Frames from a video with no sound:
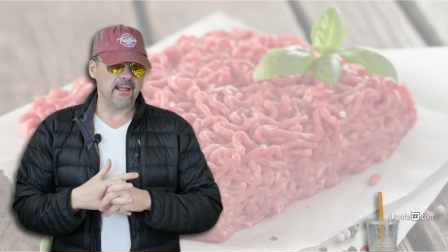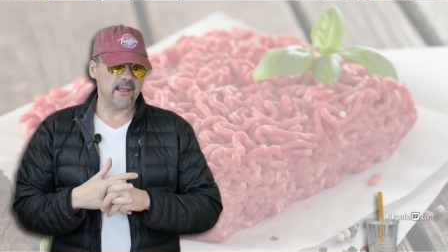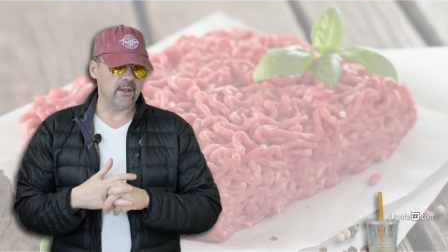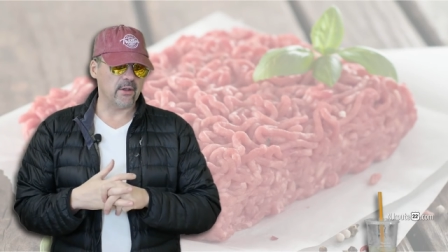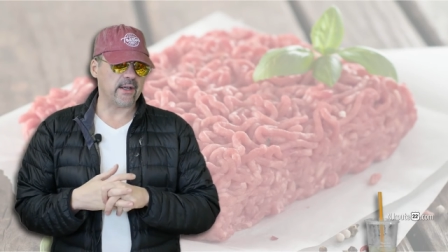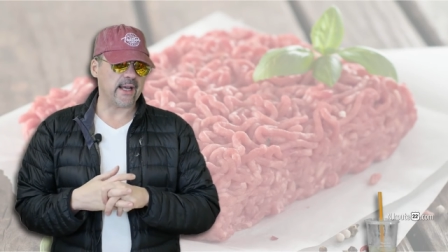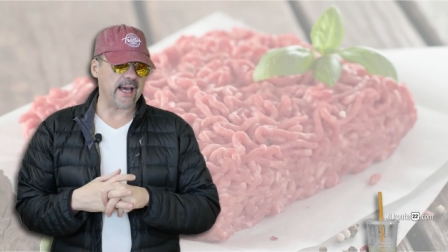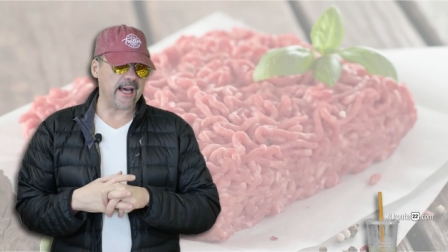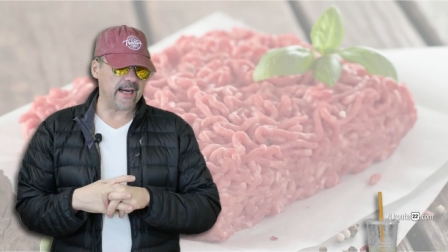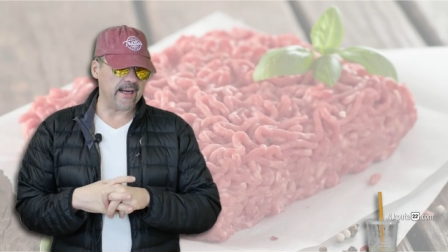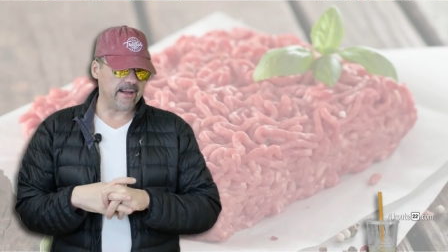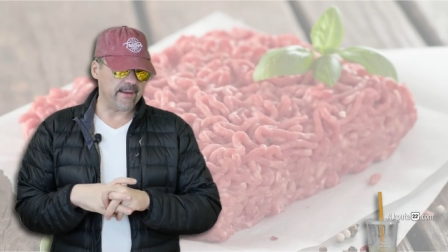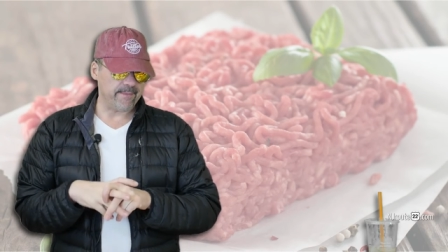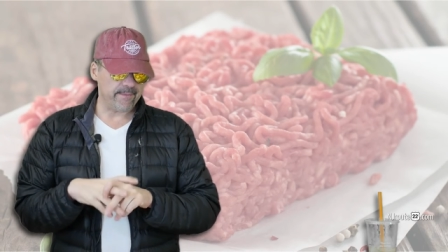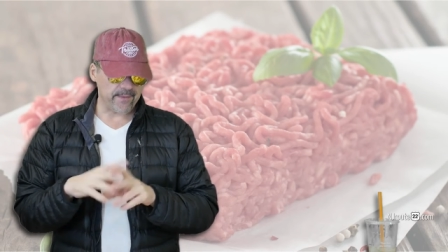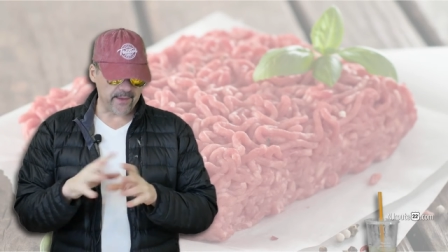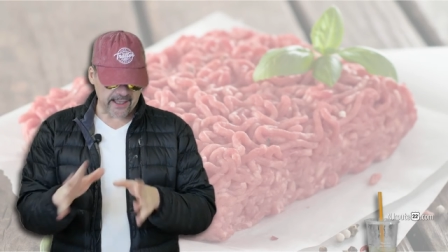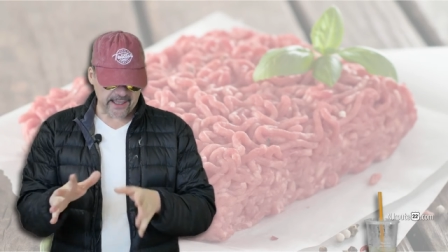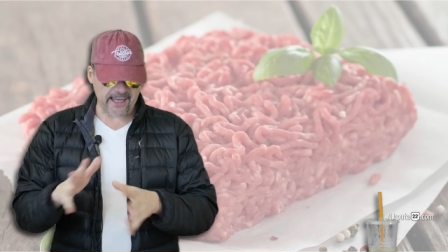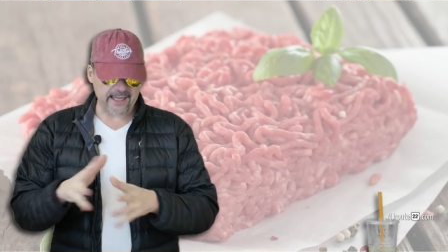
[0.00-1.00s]
look at it.
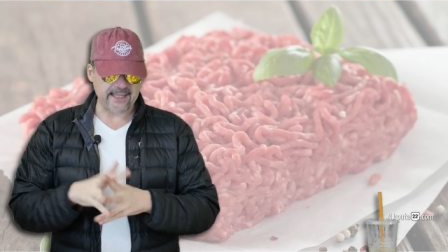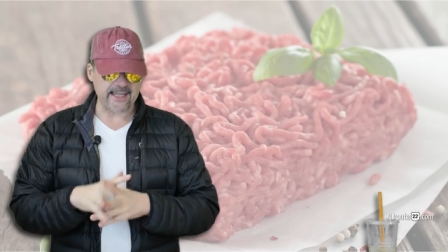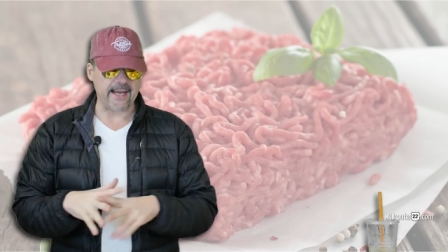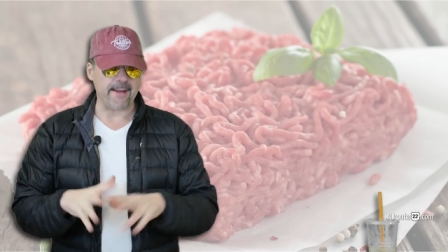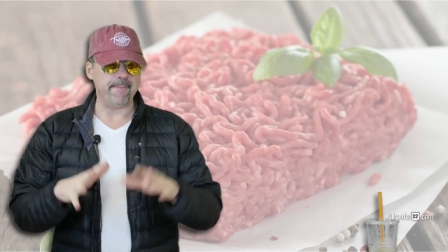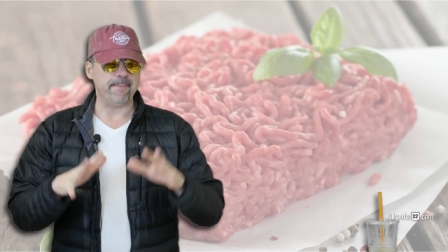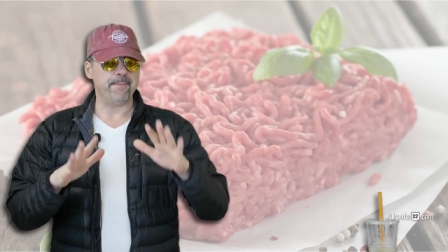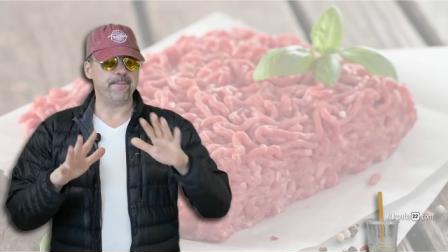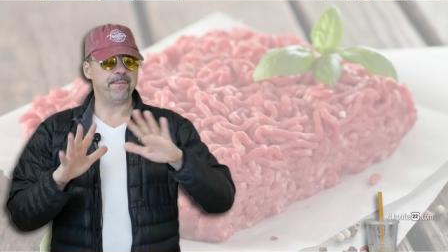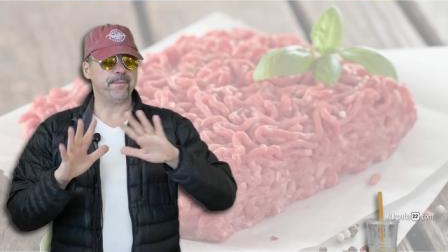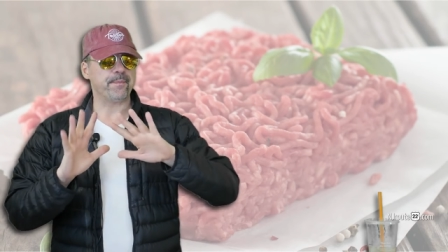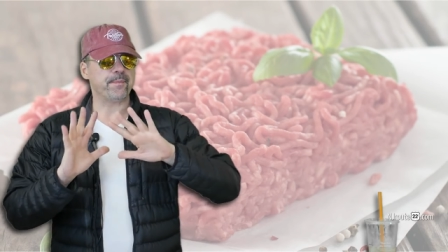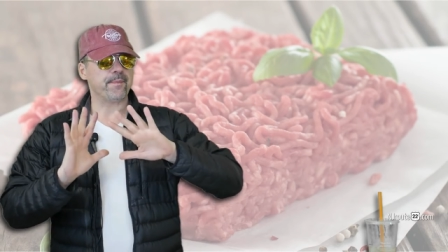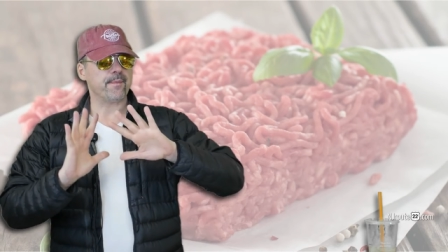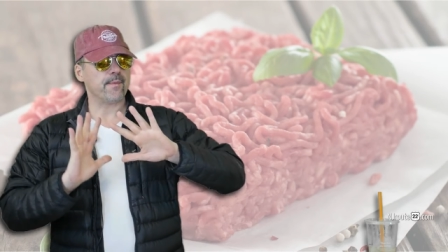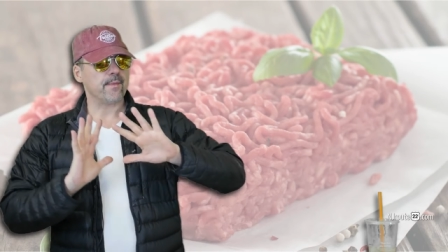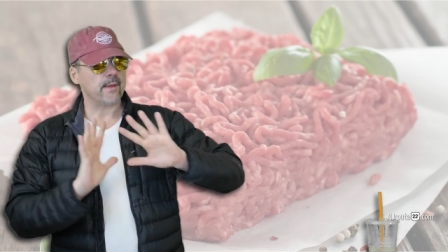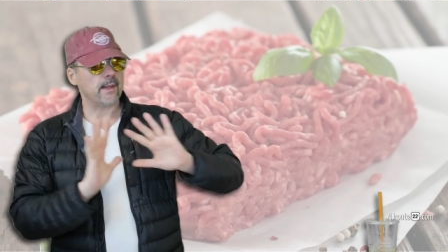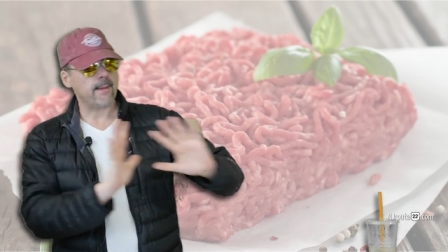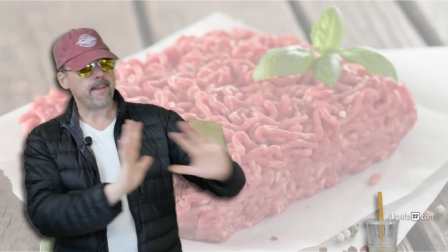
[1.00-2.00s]
Like I said,
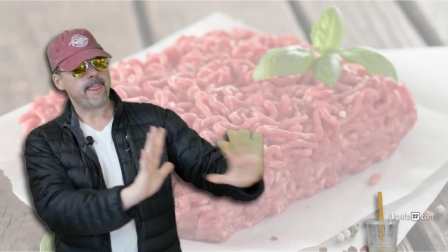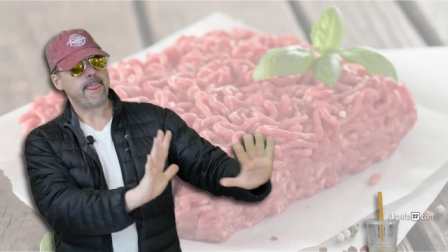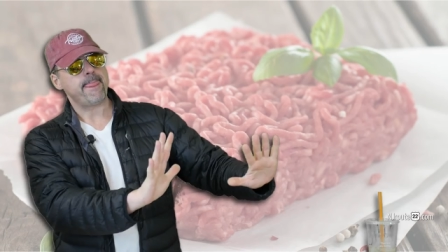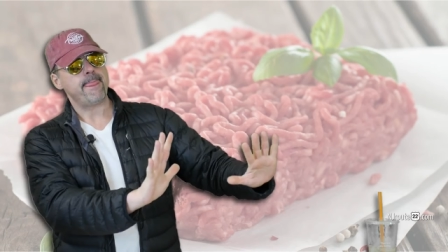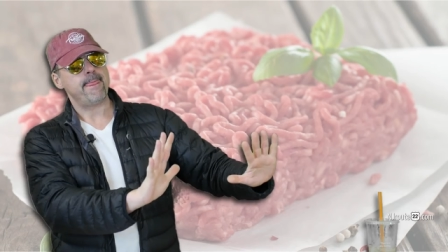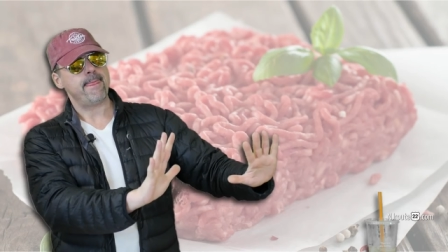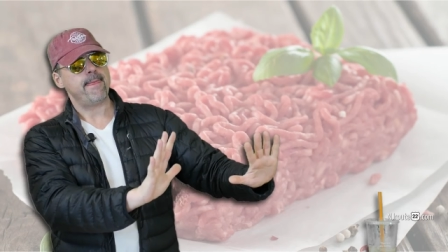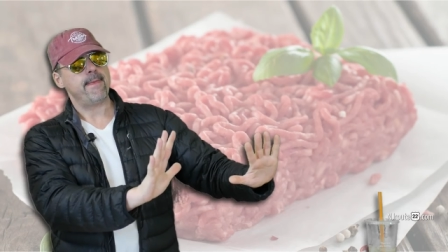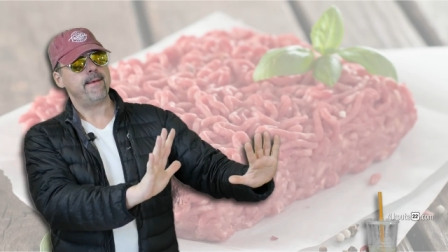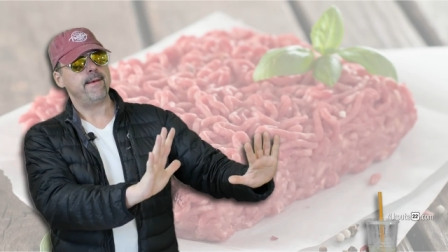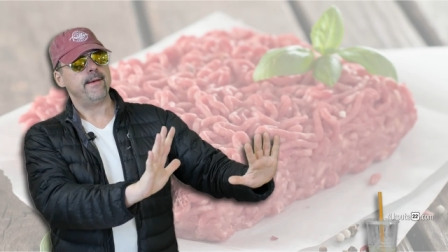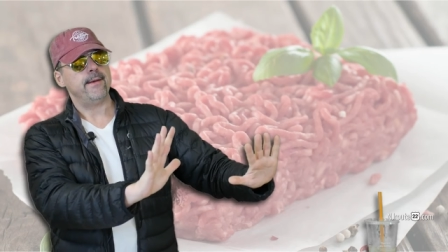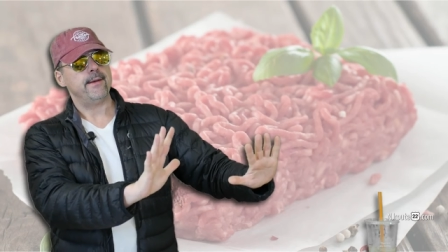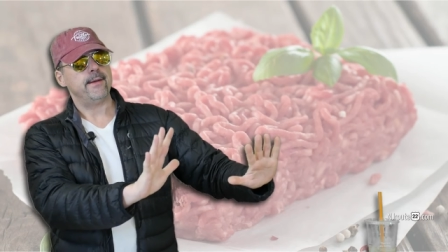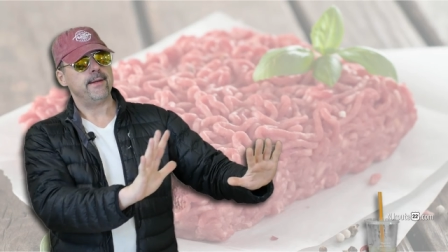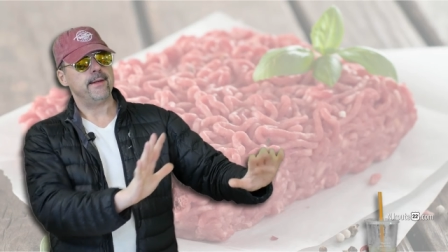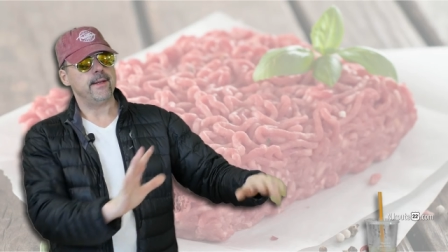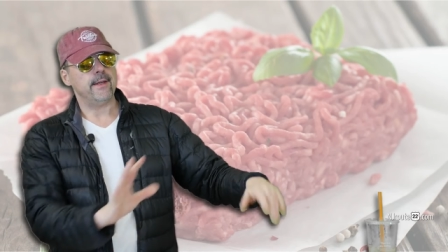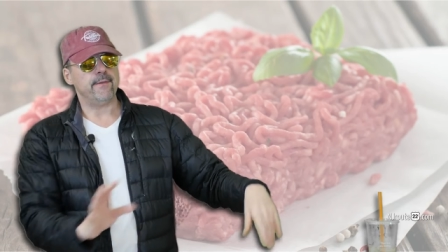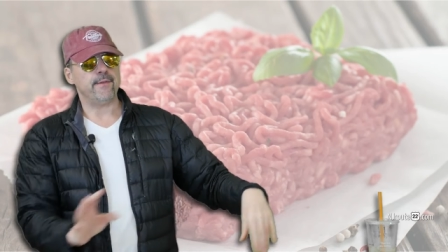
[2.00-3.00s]

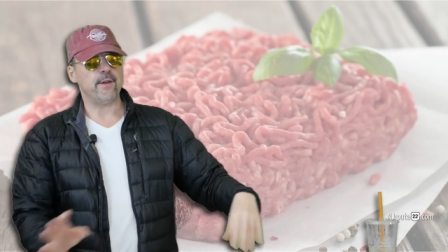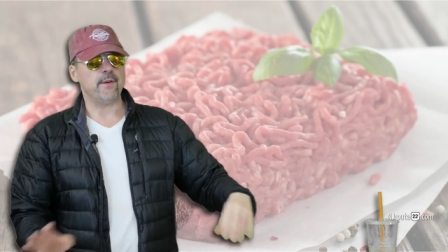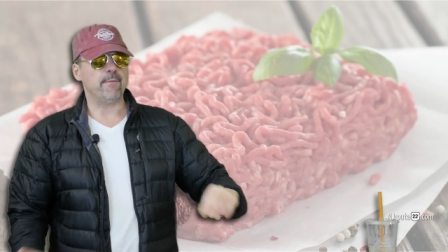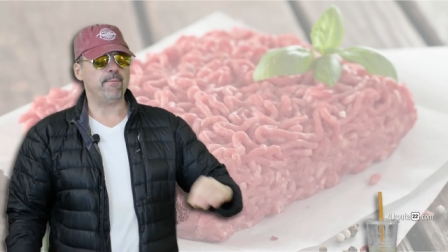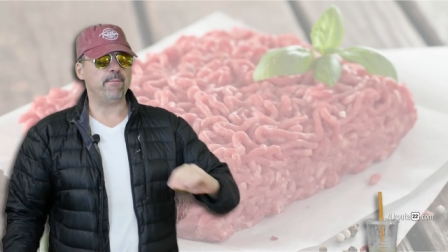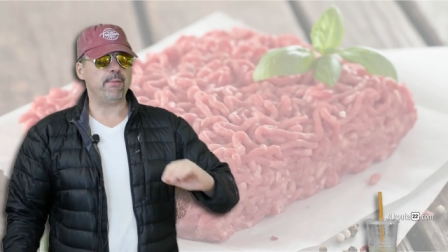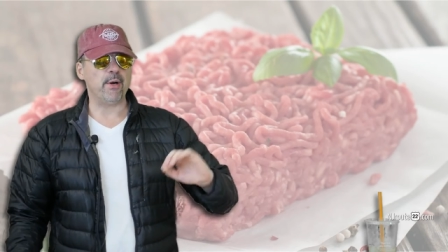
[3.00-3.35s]
if you've